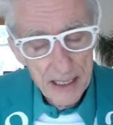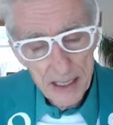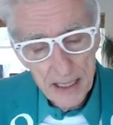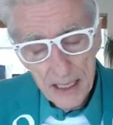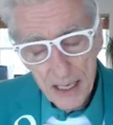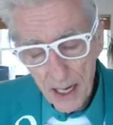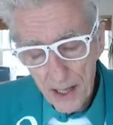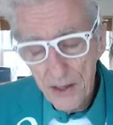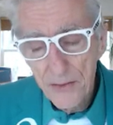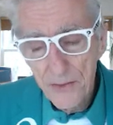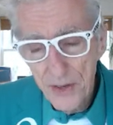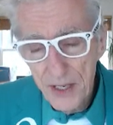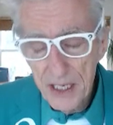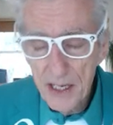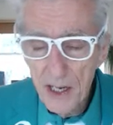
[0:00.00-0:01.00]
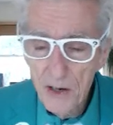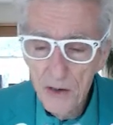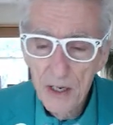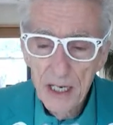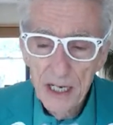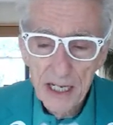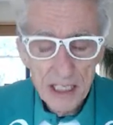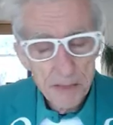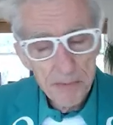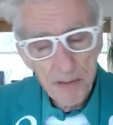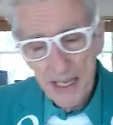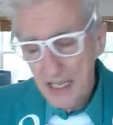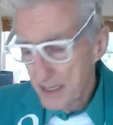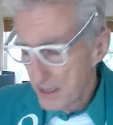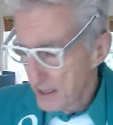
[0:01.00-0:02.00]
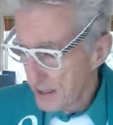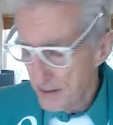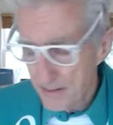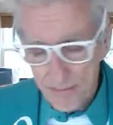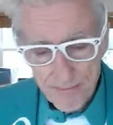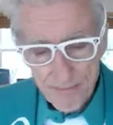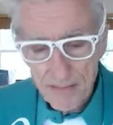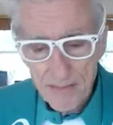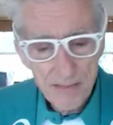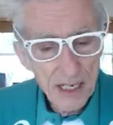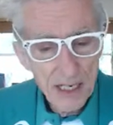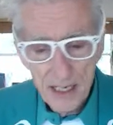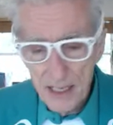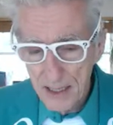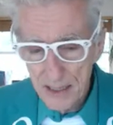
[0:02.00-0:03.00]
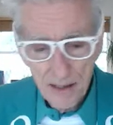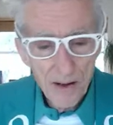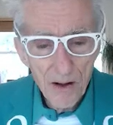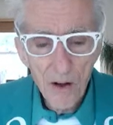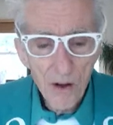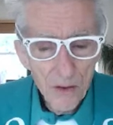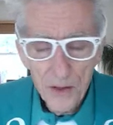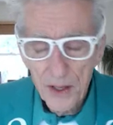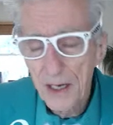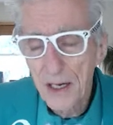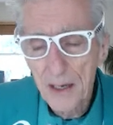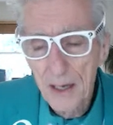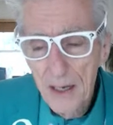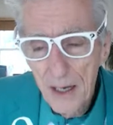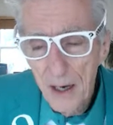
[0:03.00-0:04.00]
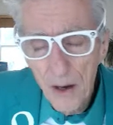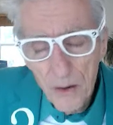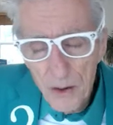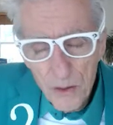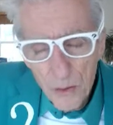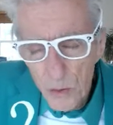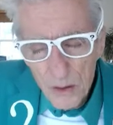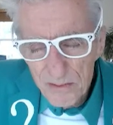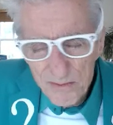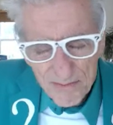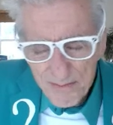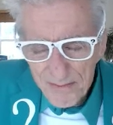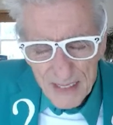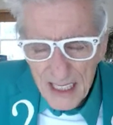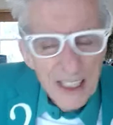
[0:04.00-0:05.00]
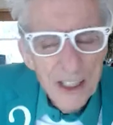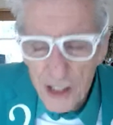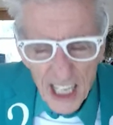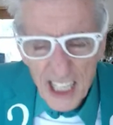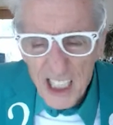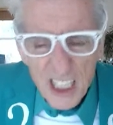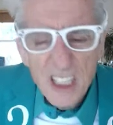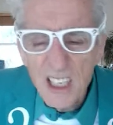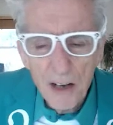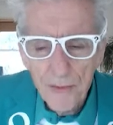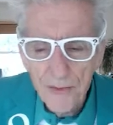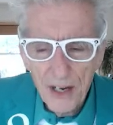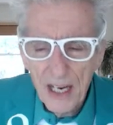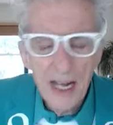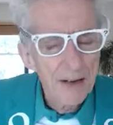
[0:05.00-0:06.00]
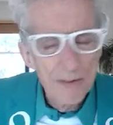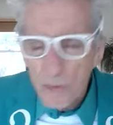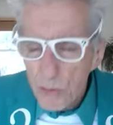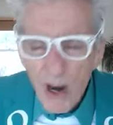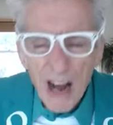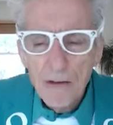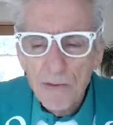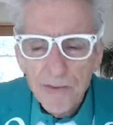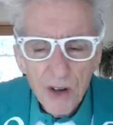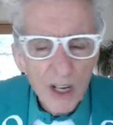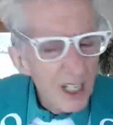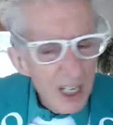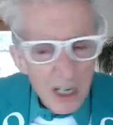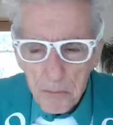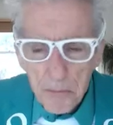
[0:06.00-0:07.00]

the other video explains all the internet stuff I have, crowdfunding,